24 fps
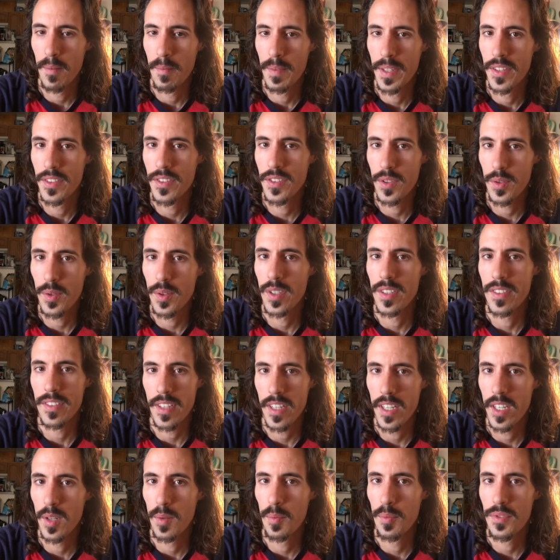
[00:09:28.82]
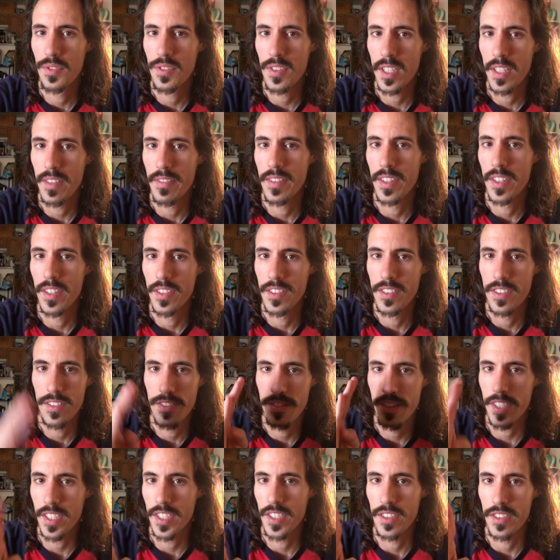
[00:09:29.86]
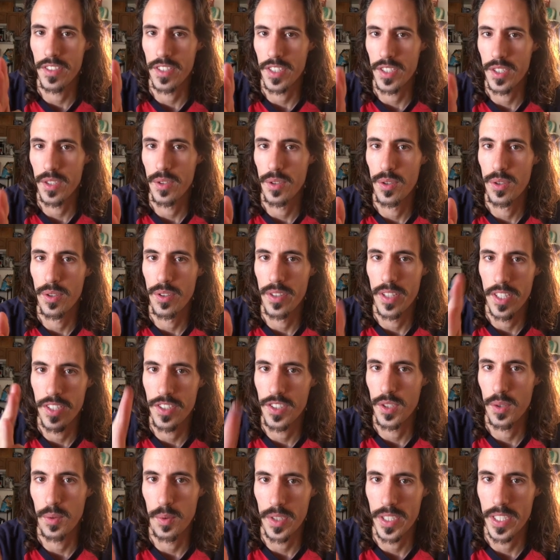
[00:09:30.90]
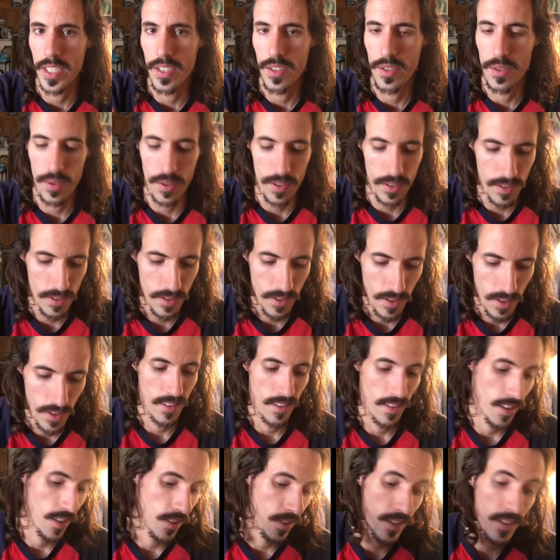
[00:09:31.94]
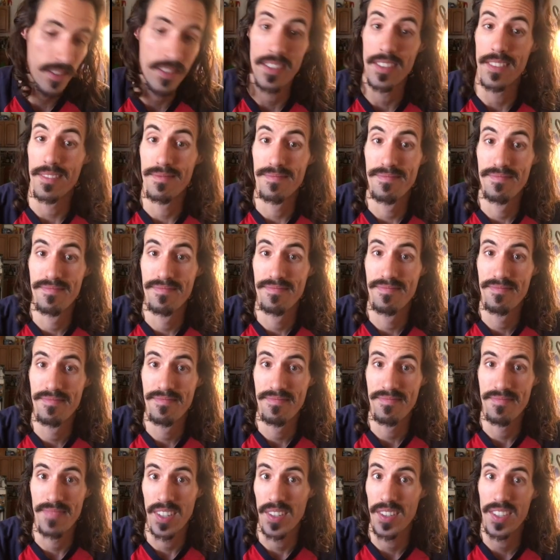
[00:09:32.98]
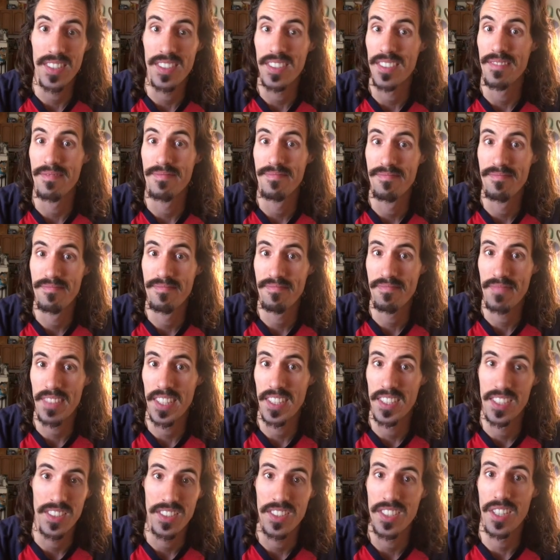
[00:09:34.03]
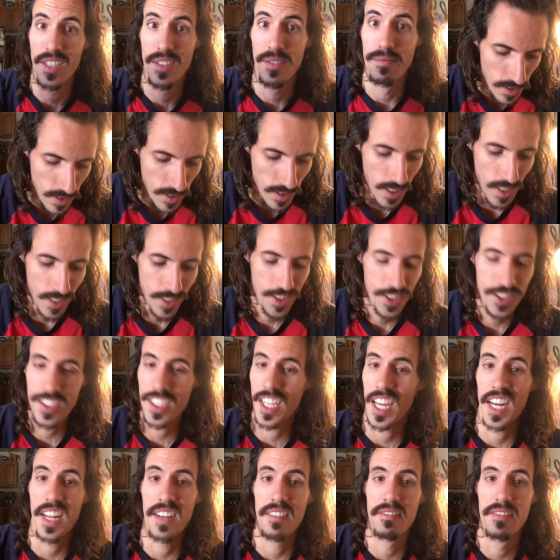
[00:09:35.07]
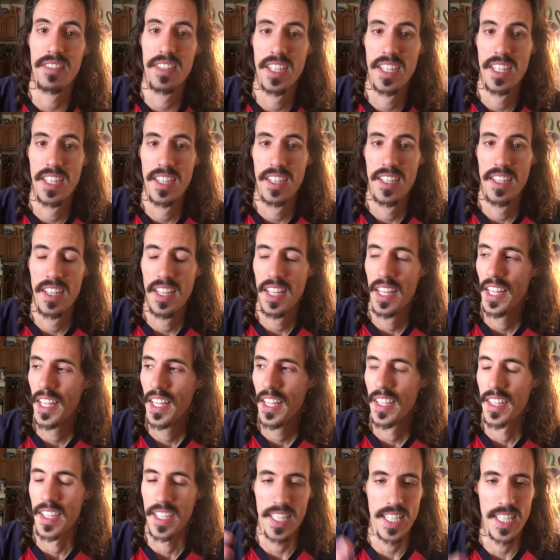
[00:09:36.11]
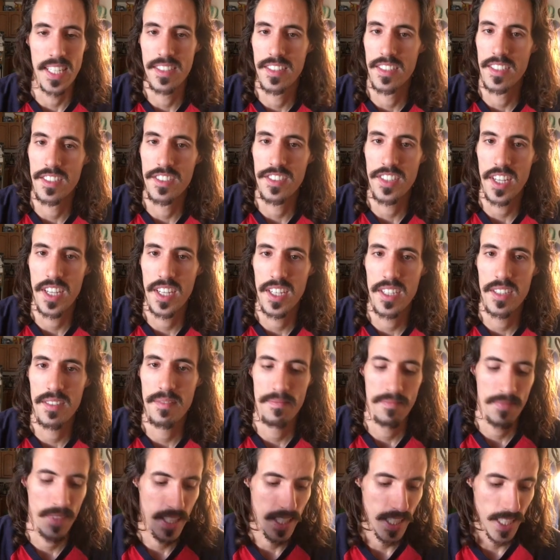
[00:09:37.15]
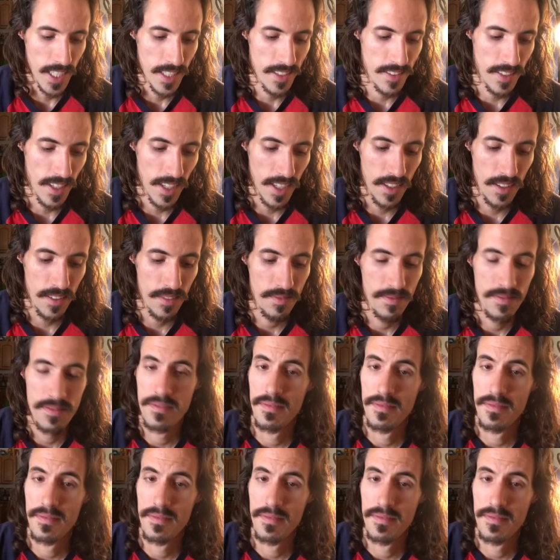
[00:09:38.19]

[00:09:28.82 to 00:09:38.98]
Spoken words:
in stories, it helps if there is a singular goal that you're working towards. There isn't in this show. It's just kind of, the kid's in jail, he gets out,